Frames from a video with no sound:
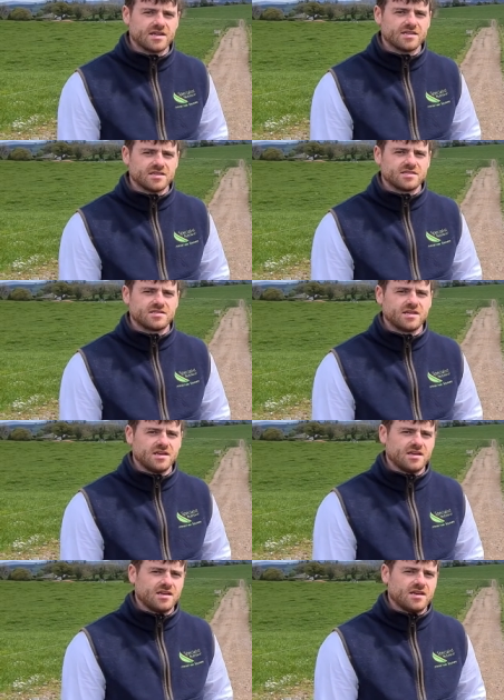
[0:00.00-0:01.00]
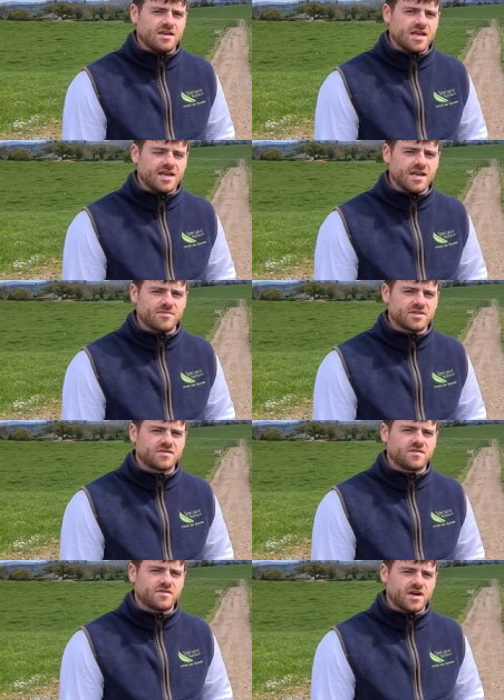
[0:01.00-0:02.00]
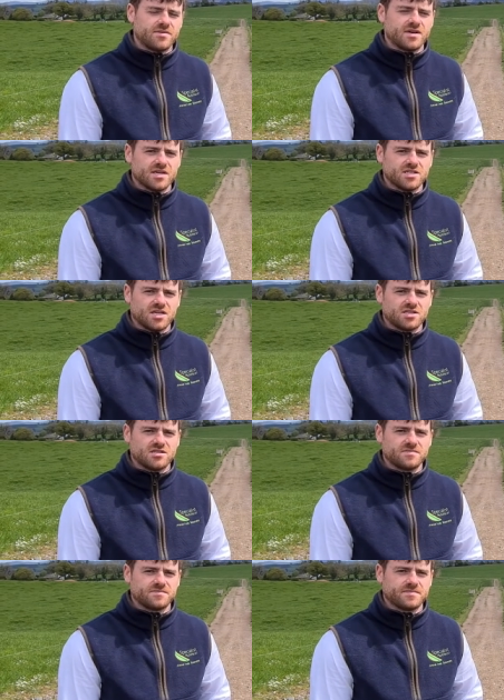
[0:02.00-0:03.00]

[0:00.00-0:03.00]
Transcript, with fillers: and this inhibits fibre digestion.